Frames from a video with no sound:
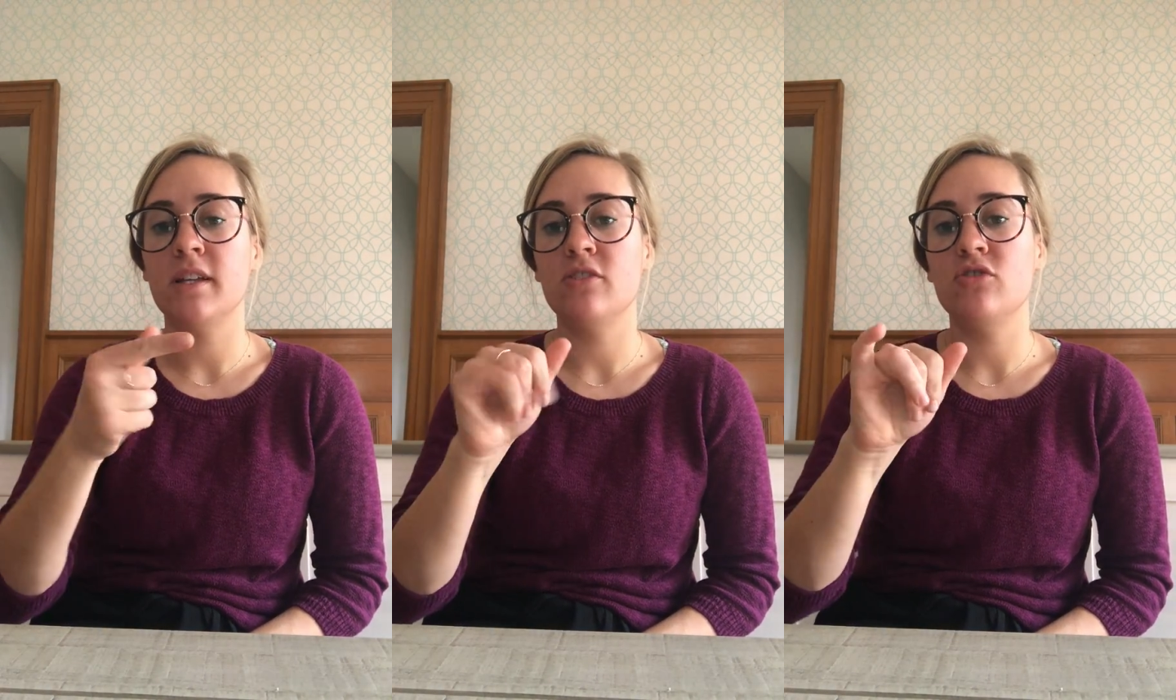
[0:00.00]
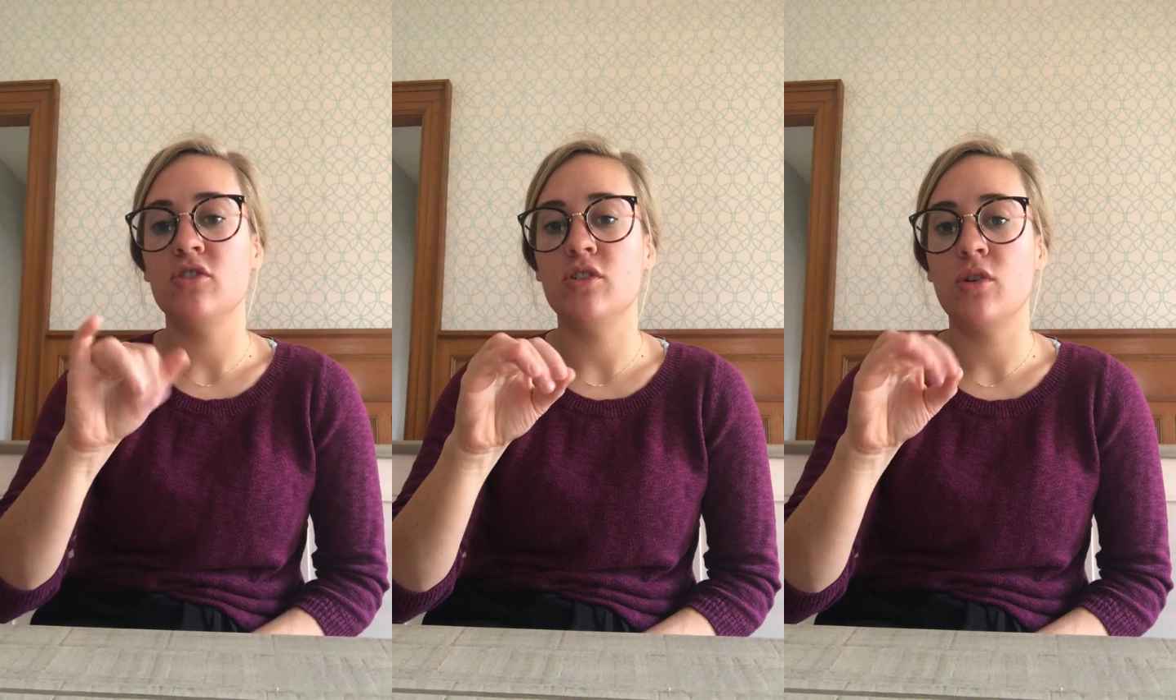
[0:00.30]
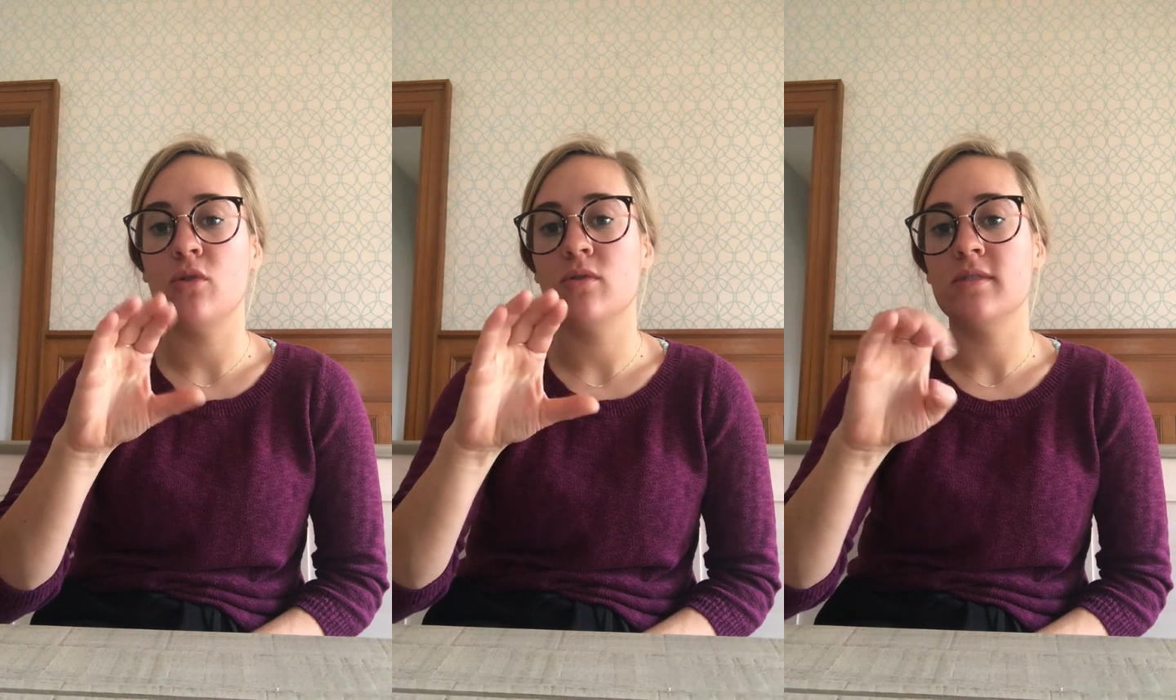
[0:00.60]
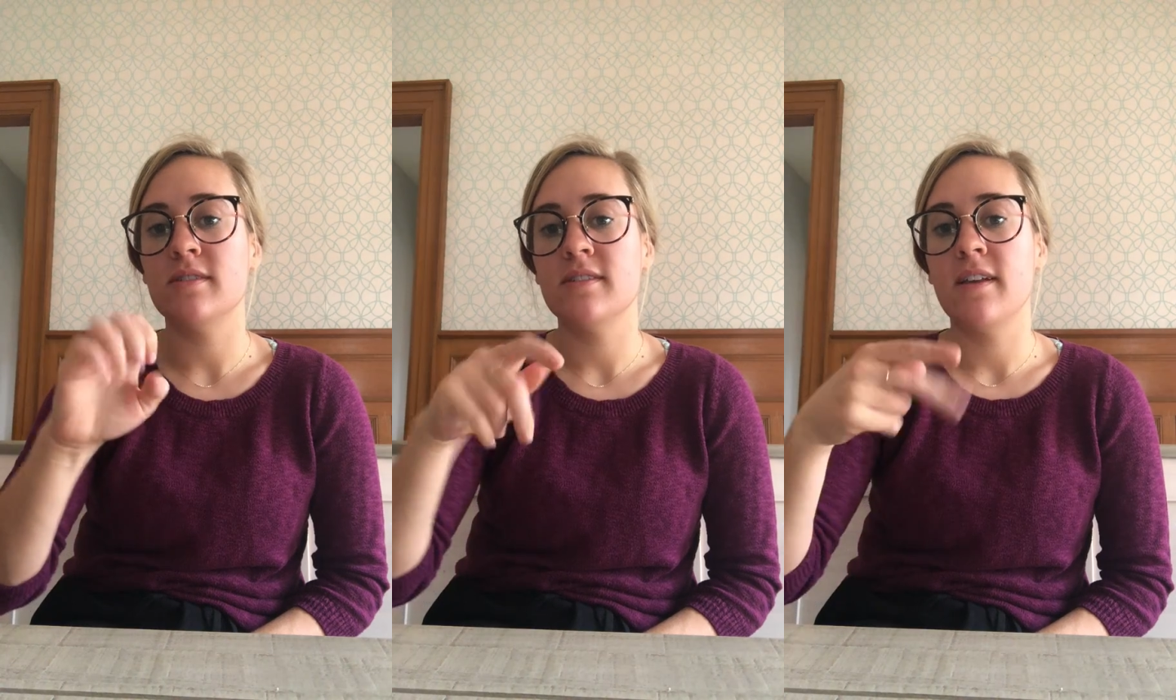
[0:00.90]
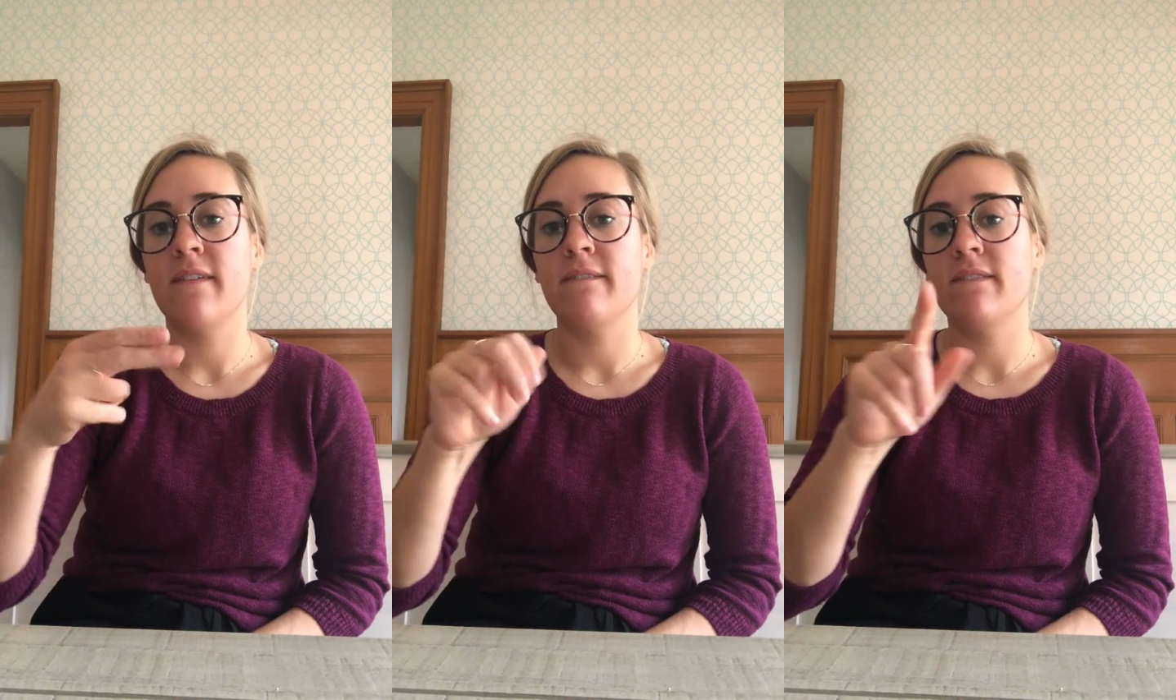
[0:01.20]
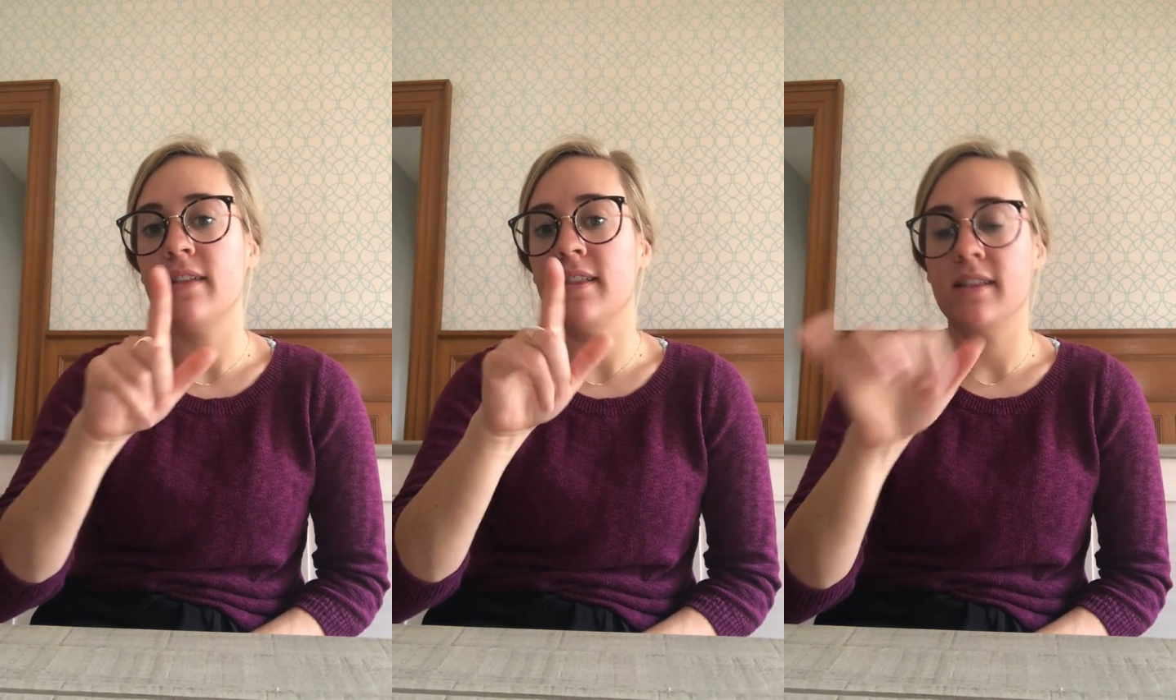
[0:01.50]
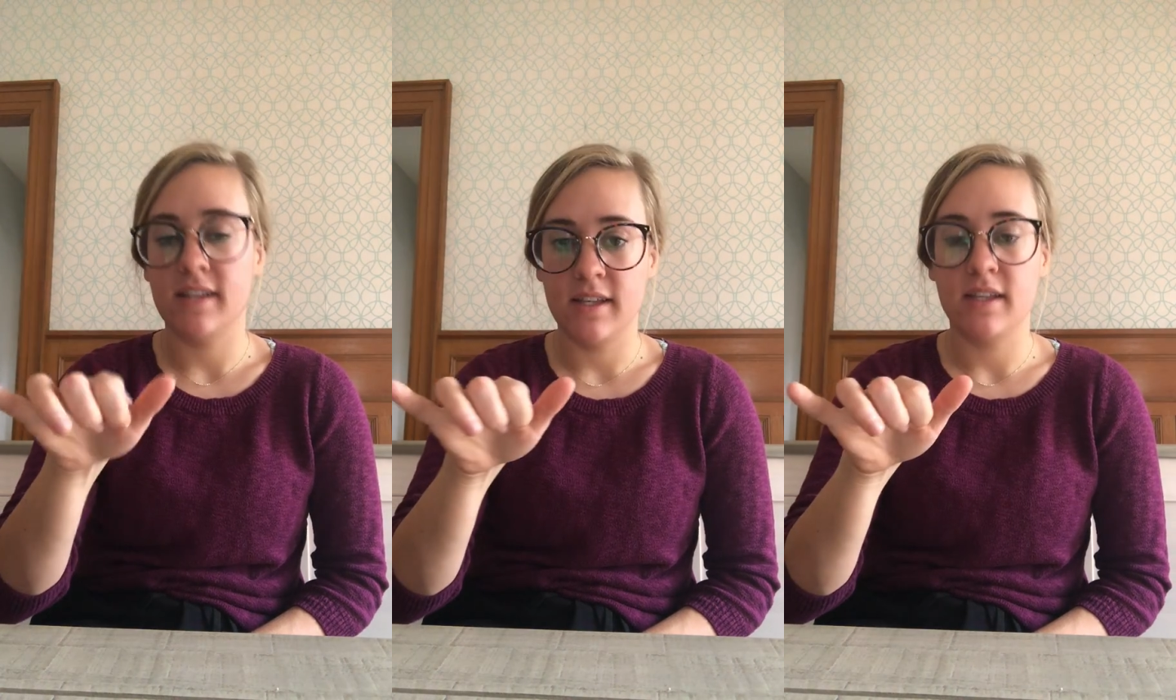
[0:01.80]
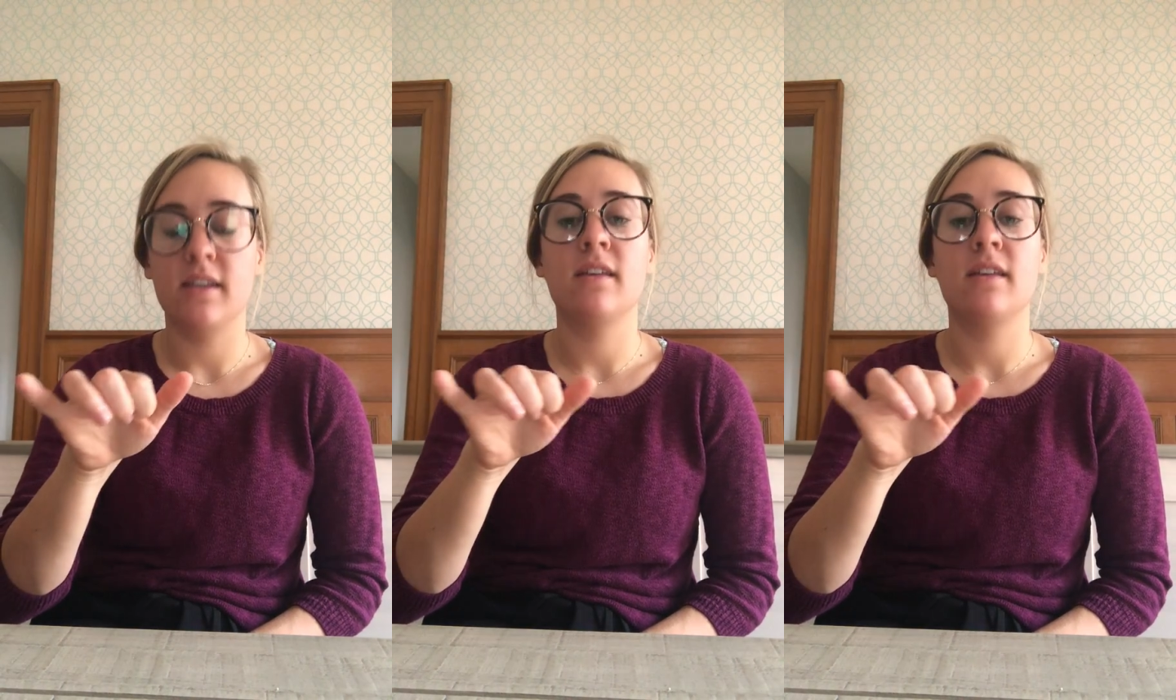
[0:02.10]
so the treatment is some helmet molding.